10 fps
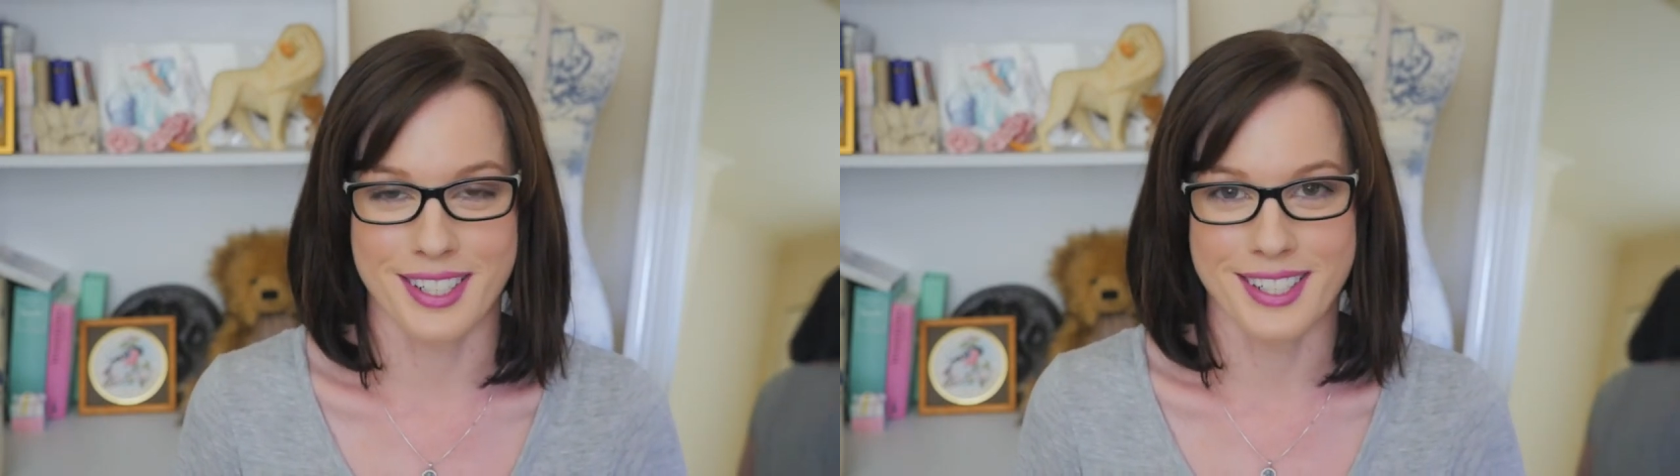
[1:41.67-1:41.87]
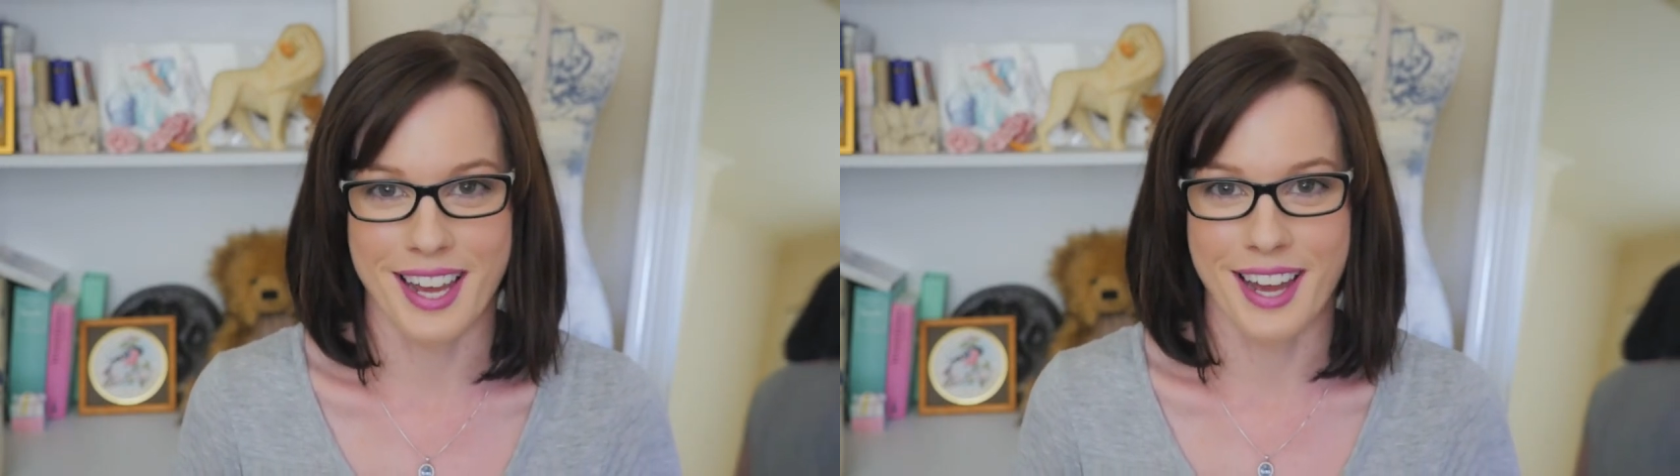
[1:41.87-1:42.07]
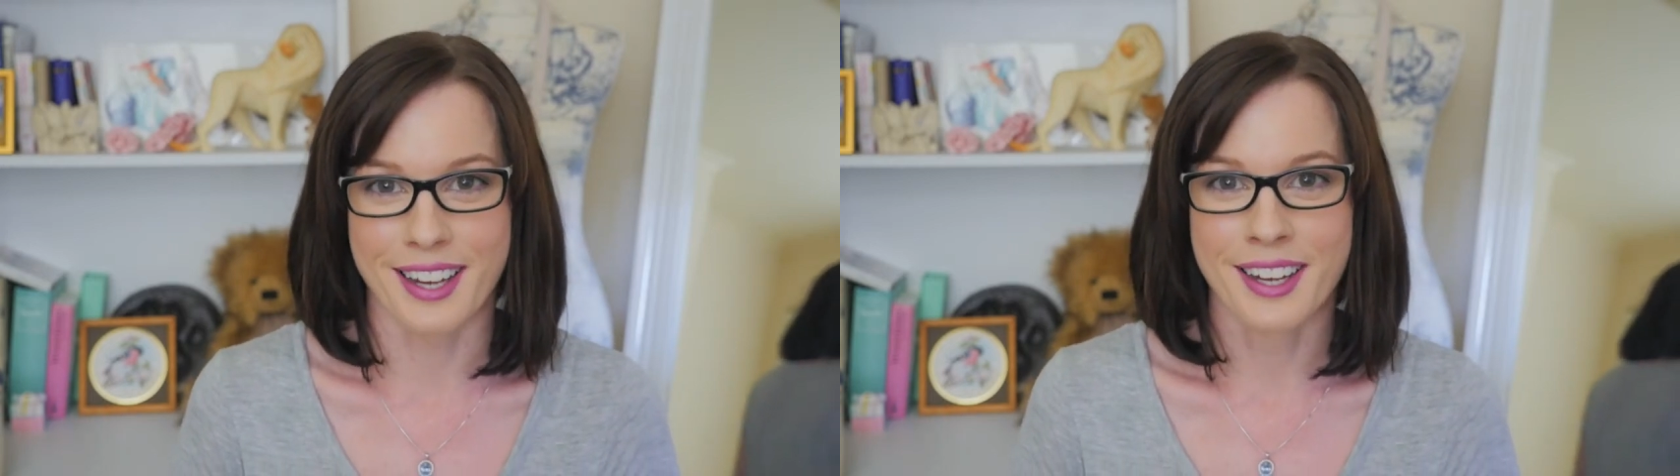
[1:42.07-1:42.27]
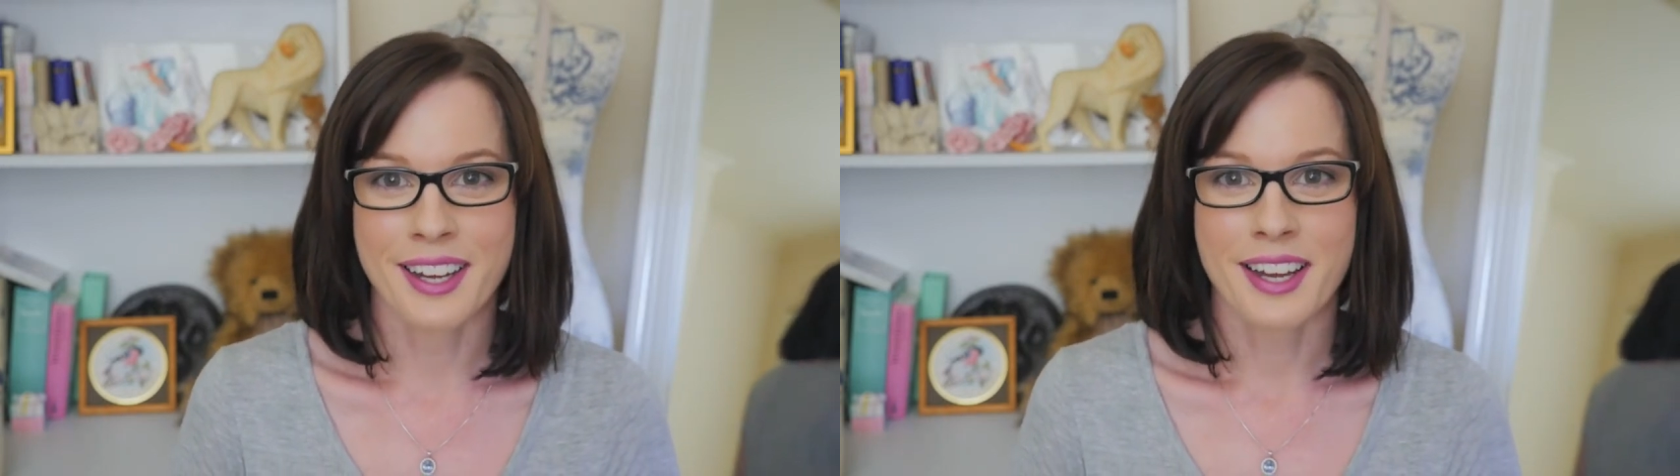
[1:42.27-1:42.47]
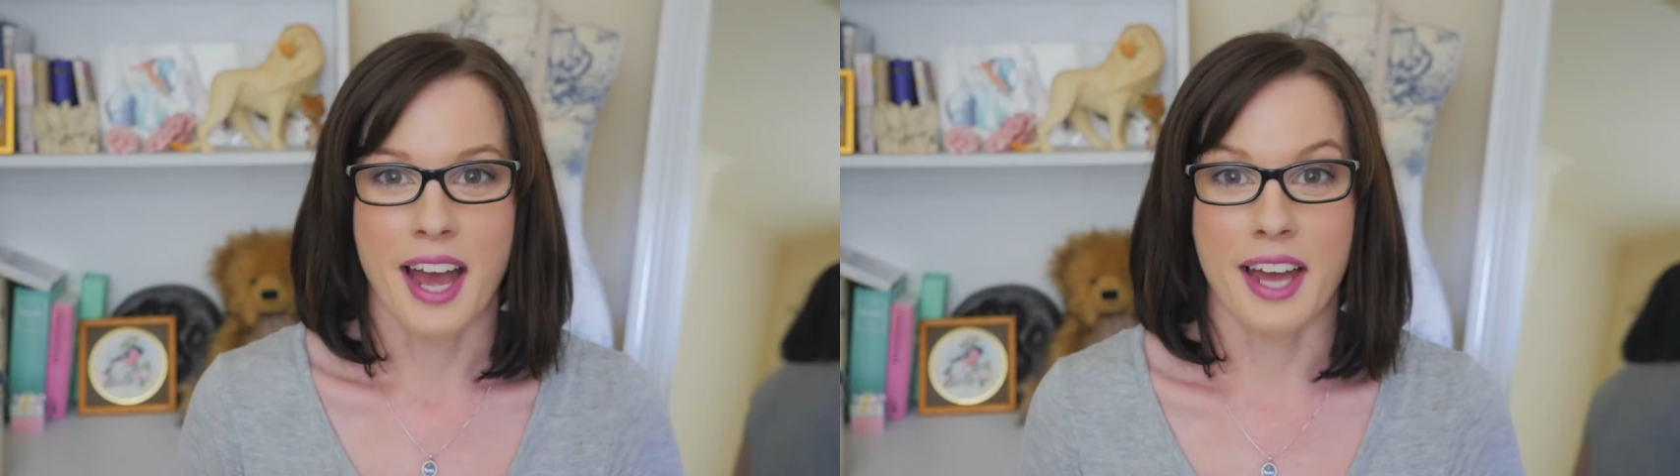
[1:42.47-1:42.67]
a day,
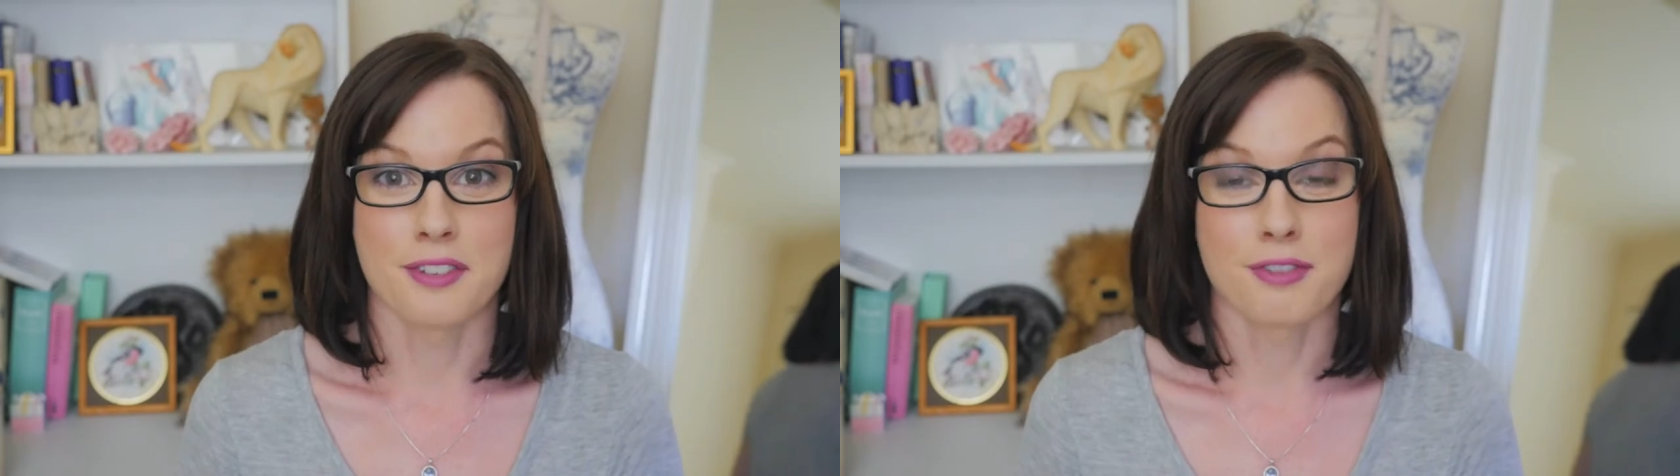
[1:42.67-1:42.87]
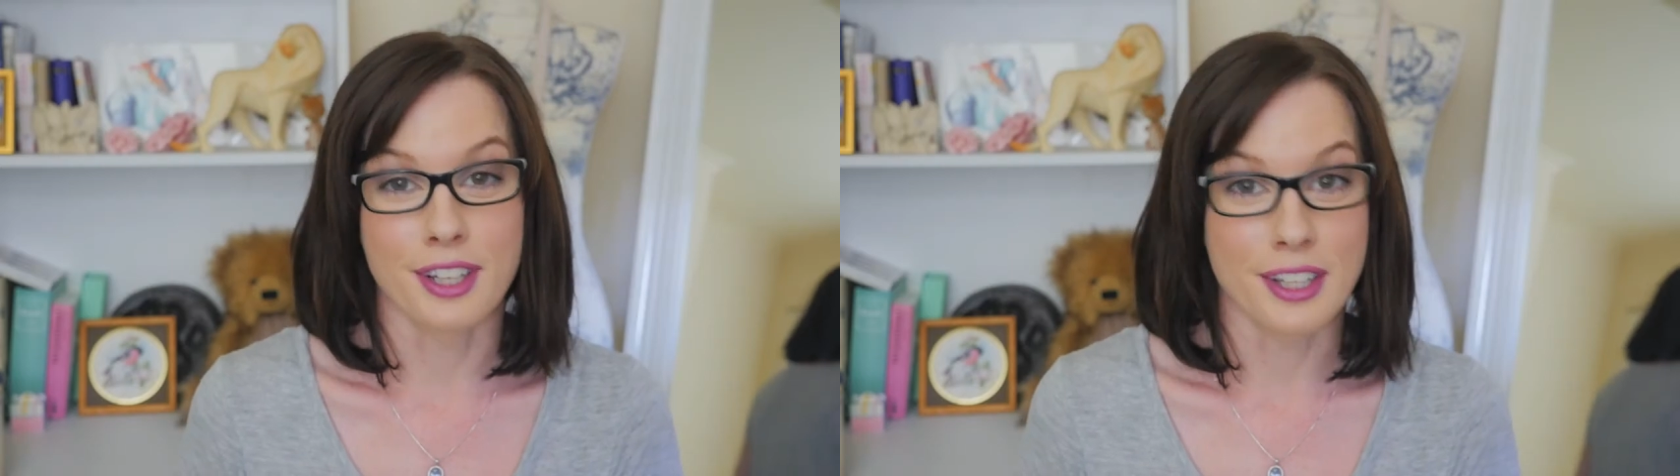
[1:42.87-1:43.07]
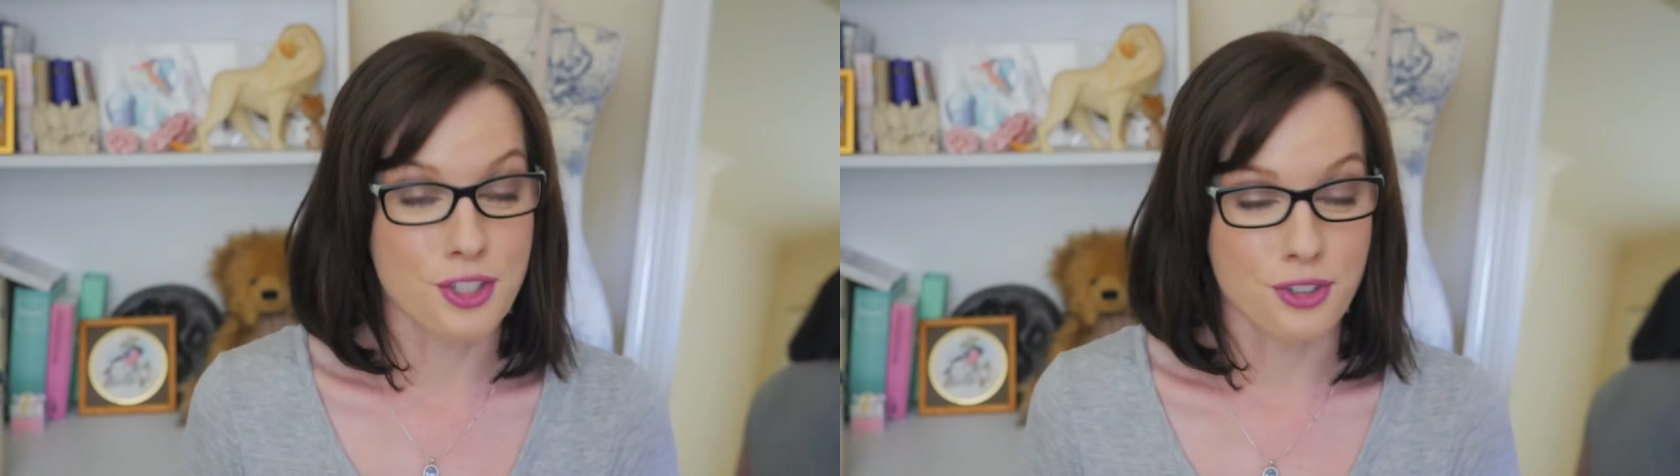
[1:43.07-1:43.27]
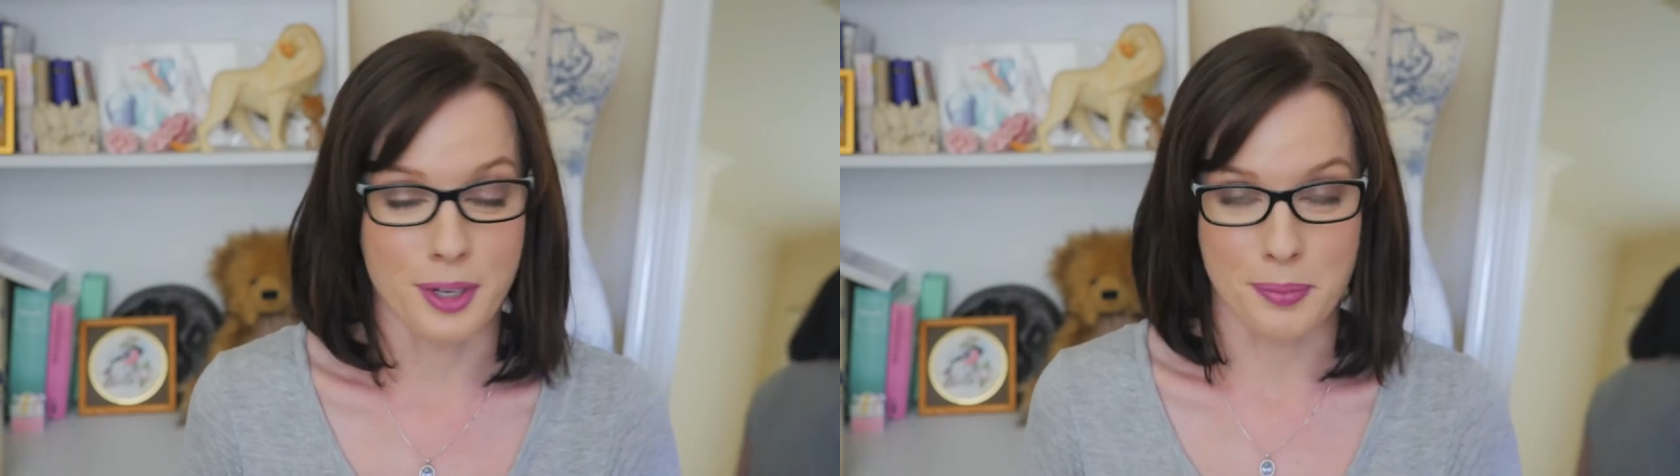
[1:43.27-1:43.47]
and really enjoying